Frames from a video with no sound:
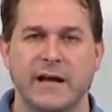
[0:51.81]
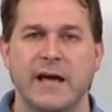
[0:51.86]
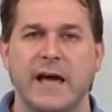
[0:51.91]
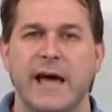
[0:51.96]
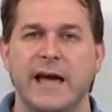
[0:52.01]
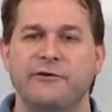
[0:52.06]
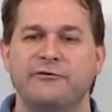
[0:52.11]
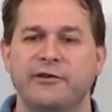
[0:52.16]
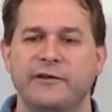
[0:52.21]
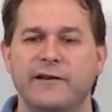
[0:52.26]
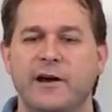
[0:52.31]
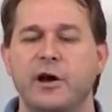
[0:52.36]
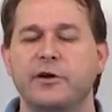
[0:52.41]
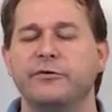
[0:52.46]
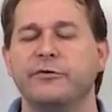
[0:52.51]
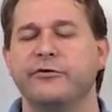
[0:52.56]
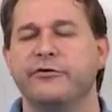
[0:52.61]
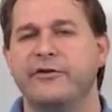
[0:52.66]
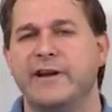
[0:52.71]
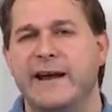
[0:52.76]
and just
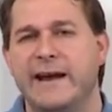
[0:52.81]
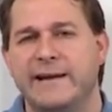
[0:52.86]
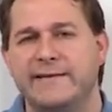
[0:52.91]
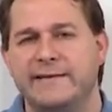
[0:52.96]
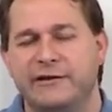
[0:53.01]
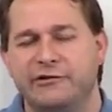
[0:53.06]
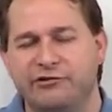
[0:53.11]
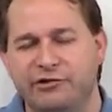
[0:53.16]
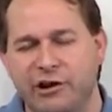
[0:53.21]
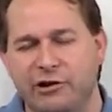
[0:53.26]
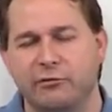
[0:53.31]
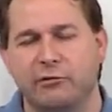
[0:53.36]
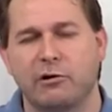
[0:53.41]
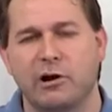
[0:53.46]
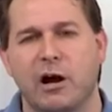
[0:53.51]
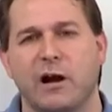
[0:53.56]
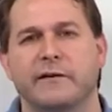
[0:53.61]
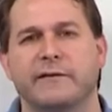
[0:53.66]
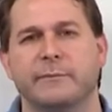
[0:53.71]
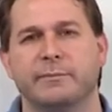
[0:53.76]
understand the general
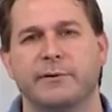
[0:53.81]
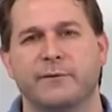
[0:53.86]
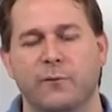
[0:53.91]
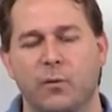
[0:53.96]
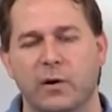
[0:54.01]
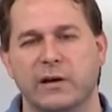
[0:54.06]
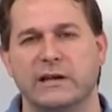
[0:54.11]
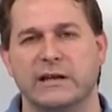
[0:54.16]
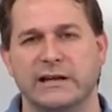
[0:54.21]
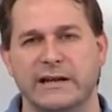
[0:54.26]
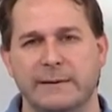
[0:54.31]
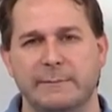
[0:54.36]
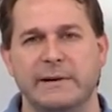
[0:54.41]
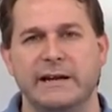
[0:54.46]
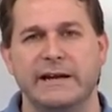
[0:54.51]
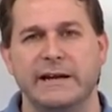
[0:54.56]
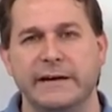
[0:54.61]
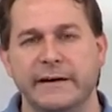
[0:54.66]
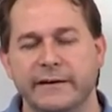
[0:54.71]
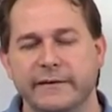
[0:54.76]
concept of what a limit
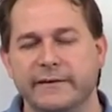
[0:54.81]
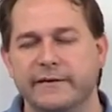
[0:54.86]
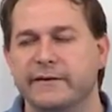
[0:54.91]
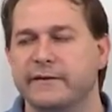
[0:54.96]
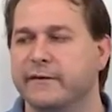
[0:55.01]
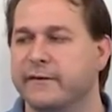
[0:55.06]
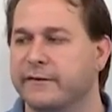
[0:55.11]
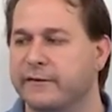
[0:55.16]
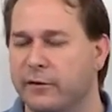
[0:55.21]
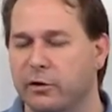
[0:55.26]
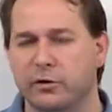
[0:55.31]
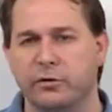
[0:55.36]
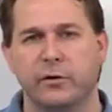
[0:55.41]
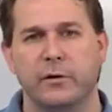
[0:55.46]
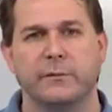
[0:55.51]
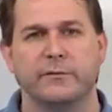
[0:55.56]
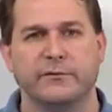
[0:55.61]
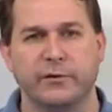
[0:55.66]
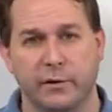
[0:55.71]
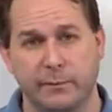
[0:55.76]
is and to start
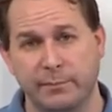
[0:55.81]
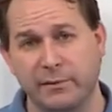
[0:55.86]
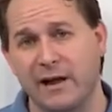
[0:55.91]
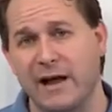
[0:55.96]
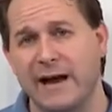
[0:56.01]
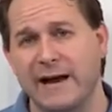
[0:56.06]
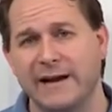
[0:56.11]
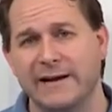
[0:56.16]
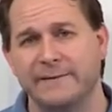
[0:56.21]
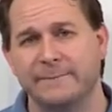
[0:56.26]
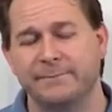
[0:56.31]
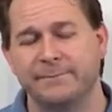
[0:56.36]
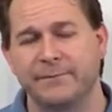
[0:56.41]
to, to apply it.